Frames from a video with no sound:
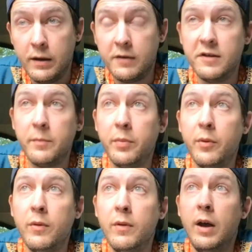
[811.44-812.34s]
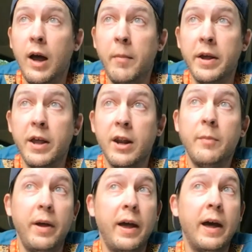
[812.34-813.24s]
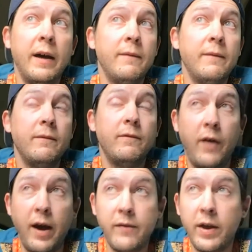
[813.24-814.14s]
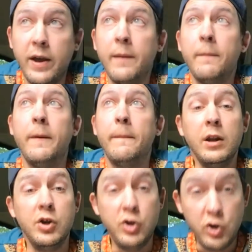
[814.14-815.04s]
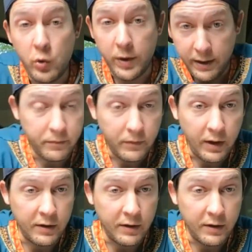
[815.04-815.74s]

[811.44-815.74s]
Example, I'm going to get up at 5 a.m. Do it.